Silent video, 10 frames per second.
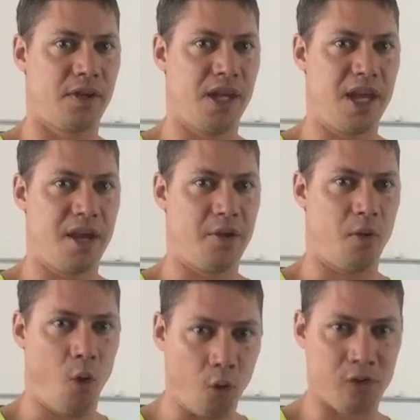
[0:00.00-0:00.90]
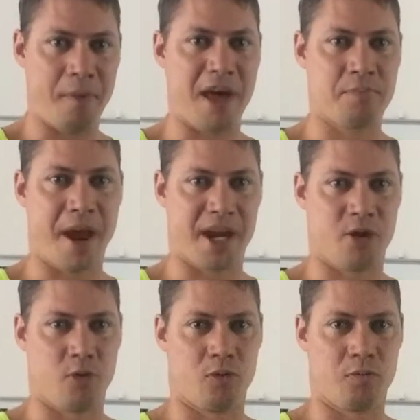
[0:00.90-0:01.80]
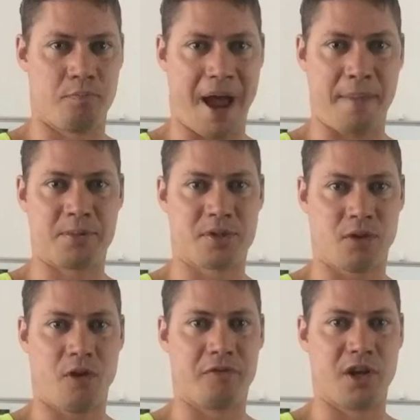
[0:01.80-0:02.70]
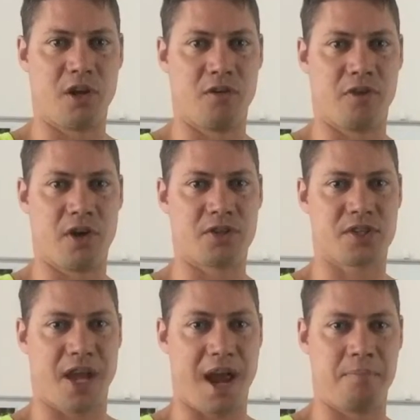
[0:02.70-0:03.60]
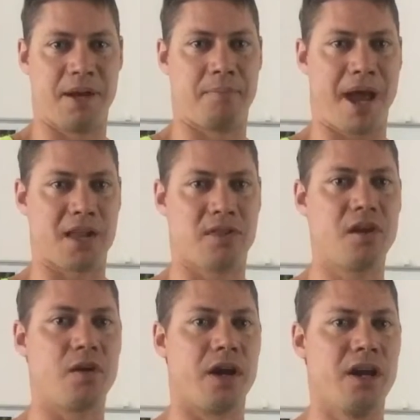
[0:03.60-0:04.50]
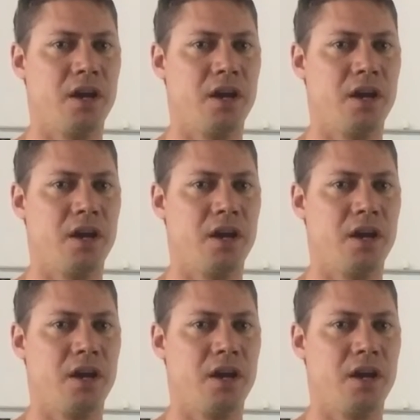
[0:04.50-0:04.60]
in all the mathematical maps of the universe and Big Bang theory,